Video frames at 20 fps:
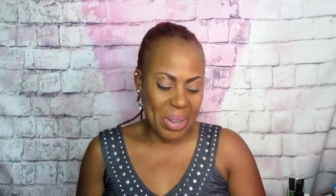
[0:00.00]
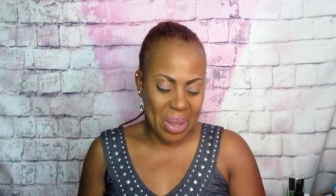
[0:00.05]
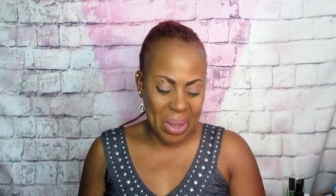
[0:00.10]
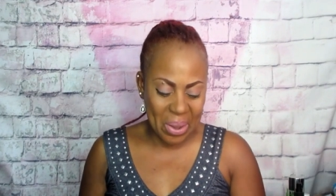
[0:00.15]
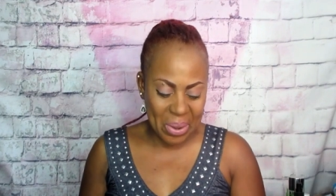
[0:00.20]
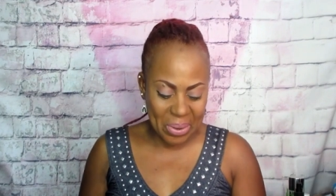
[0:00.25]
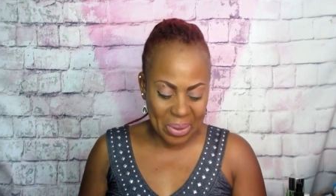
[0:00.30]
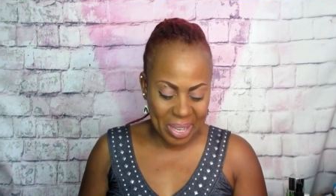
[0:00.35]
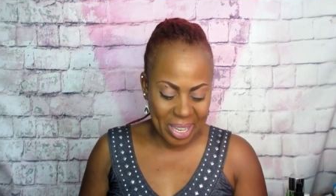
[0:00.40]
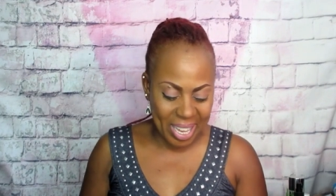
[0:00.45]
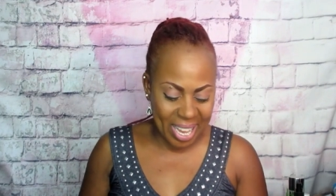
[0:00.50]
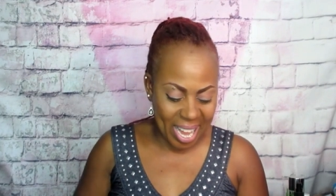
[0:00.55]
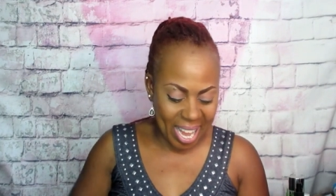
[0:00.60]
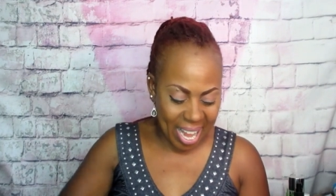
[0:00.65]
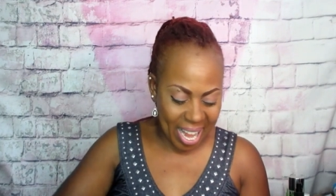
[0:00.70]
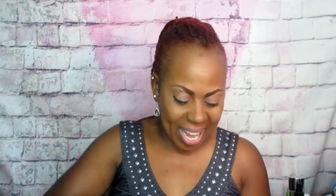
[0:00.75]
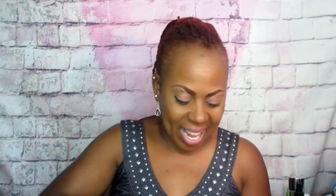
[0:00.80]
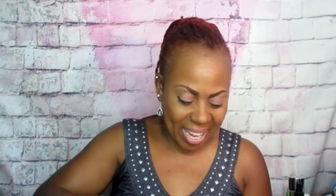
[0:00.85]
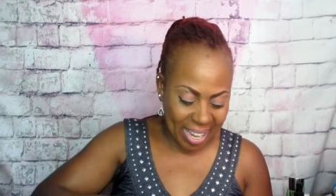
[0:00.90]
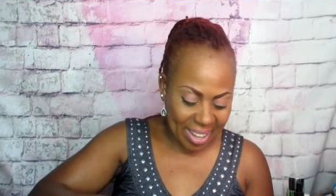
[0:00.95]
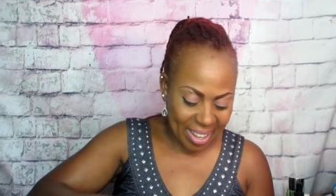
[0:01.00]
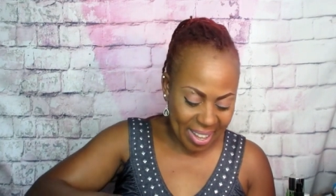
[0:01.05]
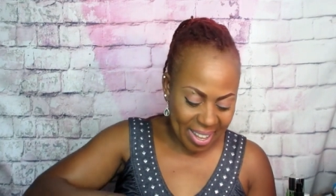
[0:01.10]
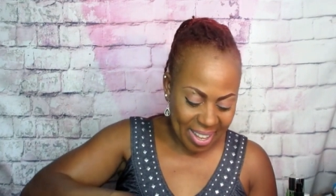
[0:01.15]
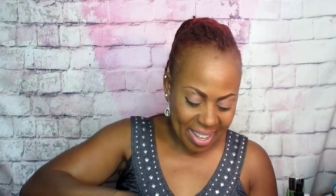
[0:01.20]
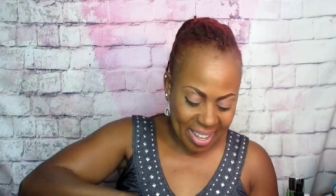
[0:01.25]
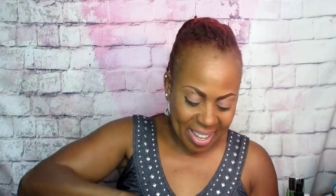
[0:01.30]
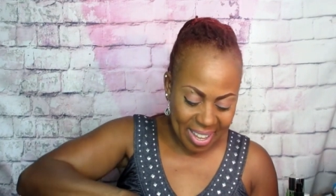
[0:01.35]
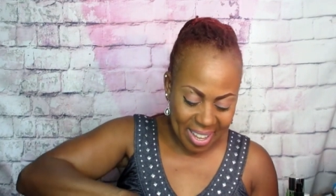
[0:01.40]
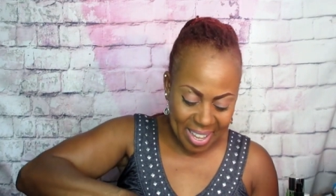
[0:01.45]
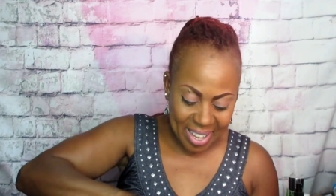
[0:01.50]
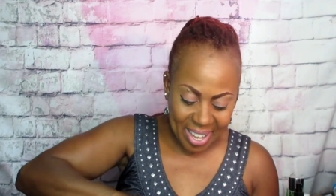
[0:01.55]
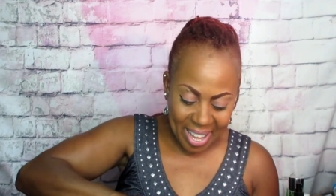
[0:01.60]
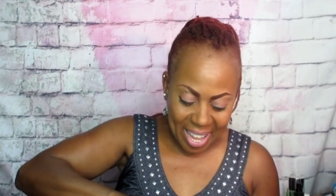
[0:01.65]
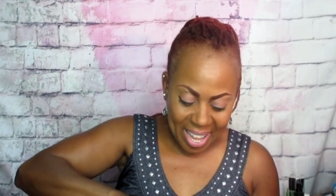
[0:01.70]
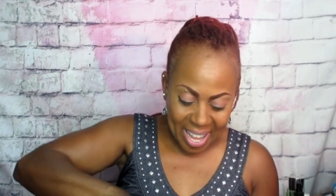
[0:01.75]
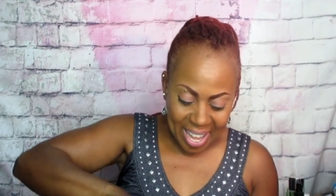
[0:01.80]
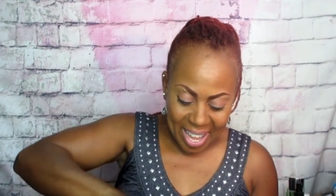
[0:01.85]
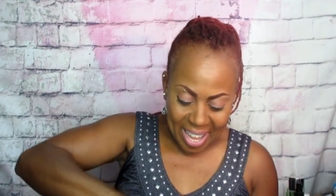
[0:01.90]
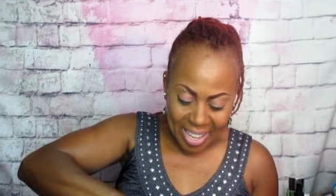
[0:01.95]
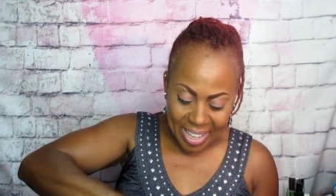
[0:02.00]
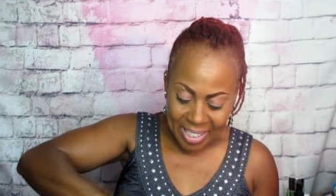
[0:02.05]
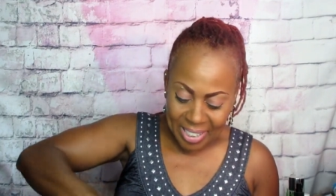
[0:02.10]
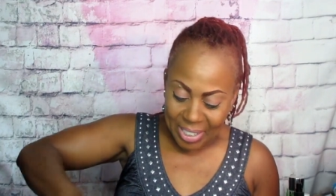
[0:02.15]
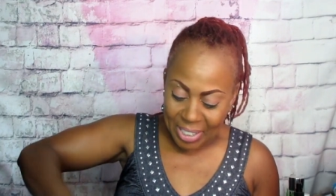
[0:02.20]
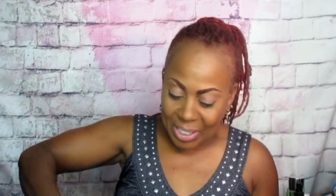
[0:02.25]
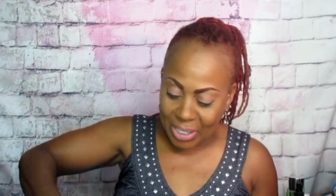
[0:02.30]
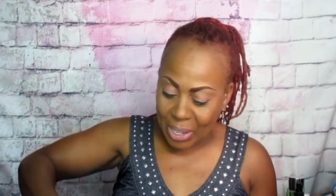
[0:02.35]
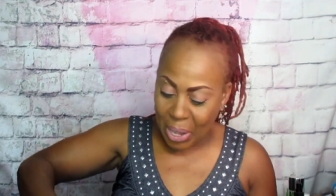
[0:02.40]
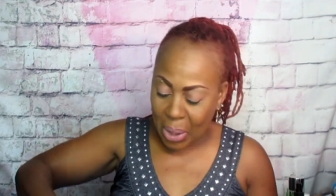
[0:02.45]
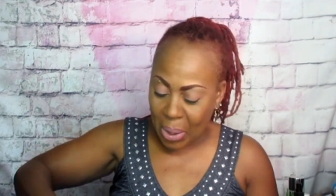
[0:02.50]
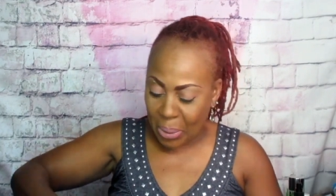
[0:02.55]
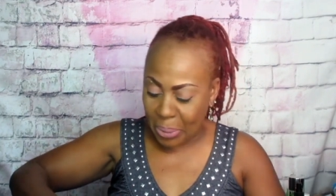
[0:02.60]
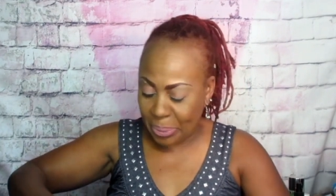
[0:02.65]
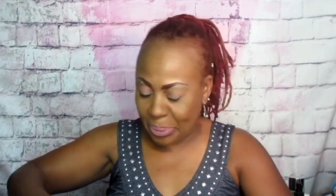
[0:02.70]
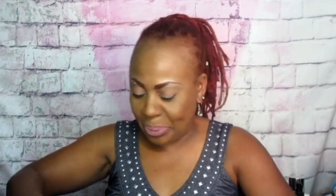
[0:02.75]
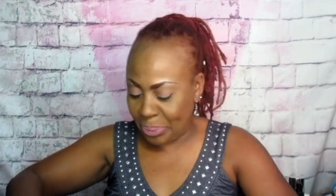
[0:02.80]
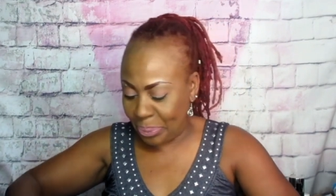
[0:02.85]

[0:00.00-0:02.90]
Okay, so